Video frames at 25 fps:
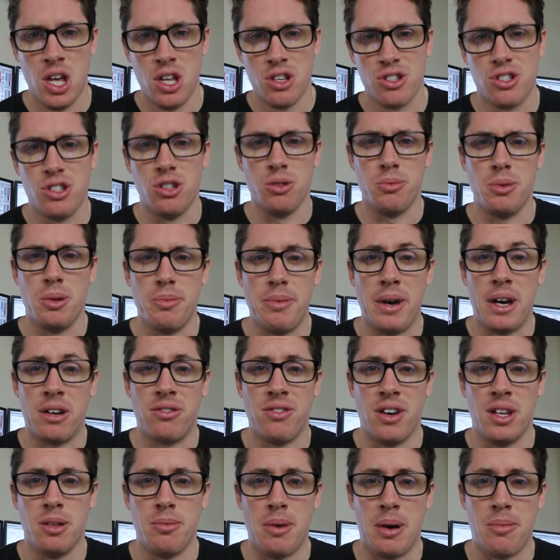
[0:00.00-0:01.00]
So a little bit of
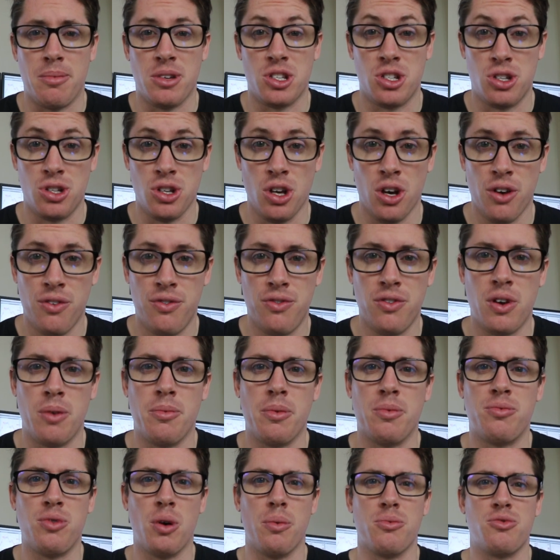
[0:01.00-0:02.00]
background about myself.
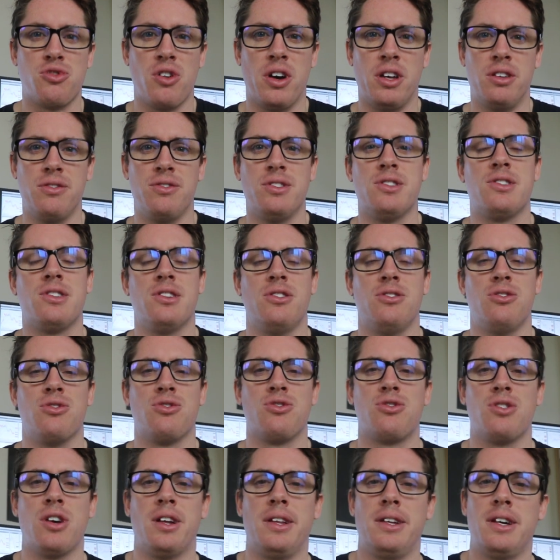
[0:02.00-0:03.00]
I'm a prop trader in Sydney,
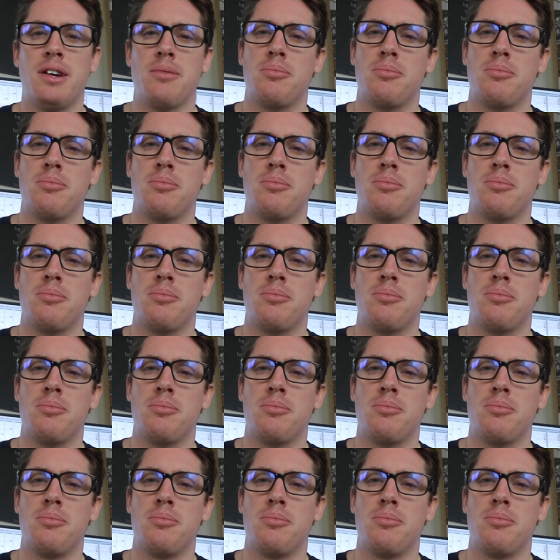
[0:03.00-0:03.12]
Australia.